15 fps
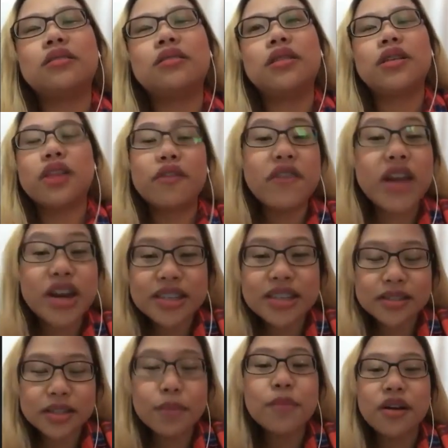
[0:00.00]
They're very
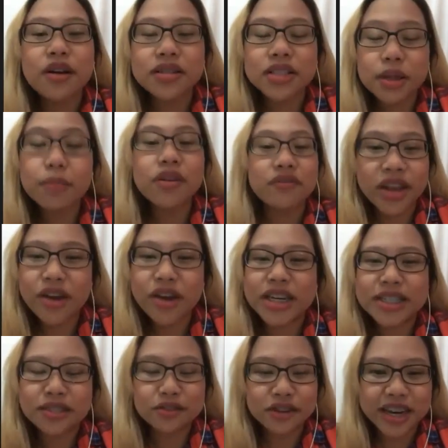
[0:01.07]
some are very
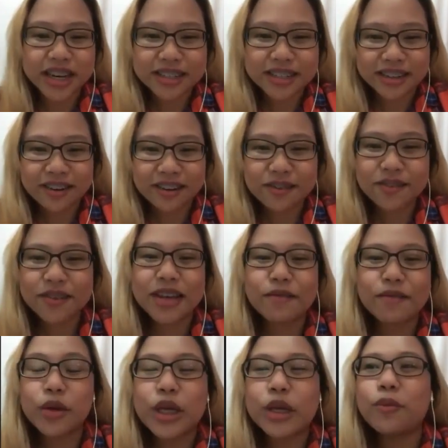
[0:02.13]
strict, you know.
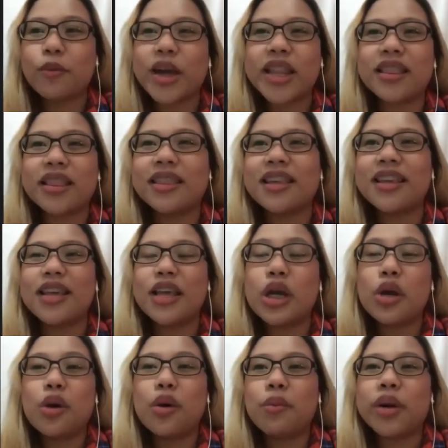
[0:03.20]

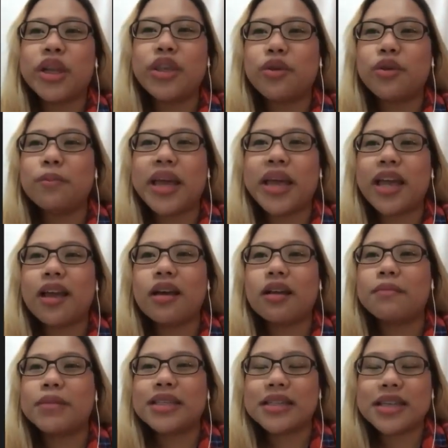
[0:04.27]
When you make a
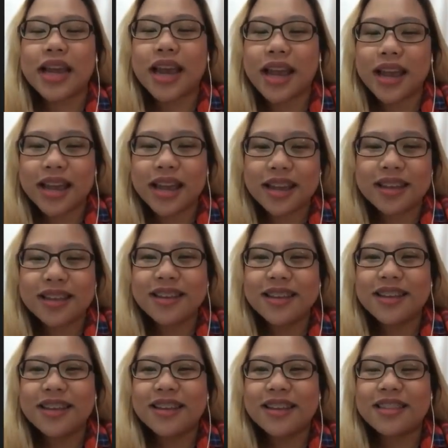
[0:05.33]
mistake,
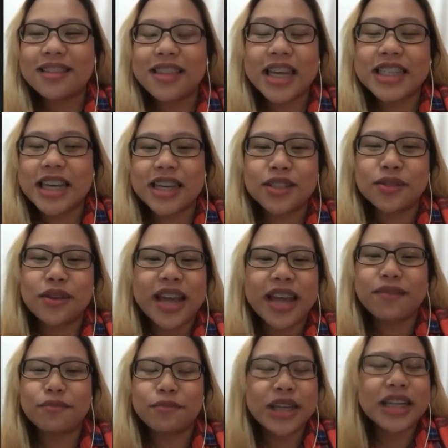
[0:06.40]
they tend to get
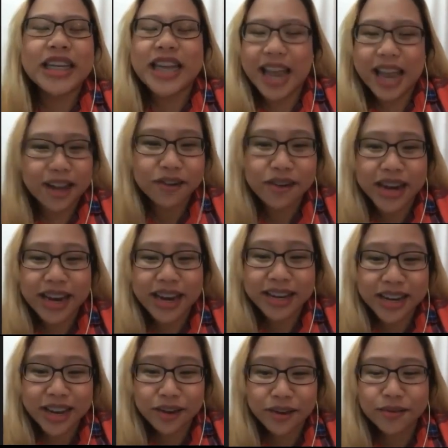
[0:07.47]
really angry at
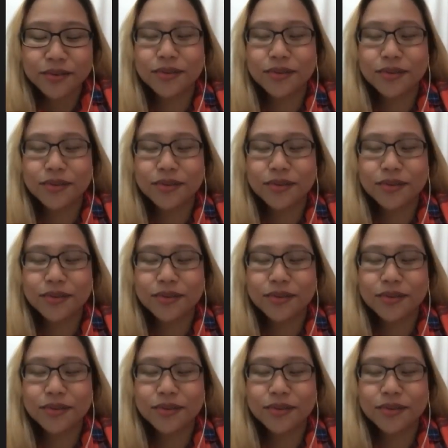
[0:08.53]
you.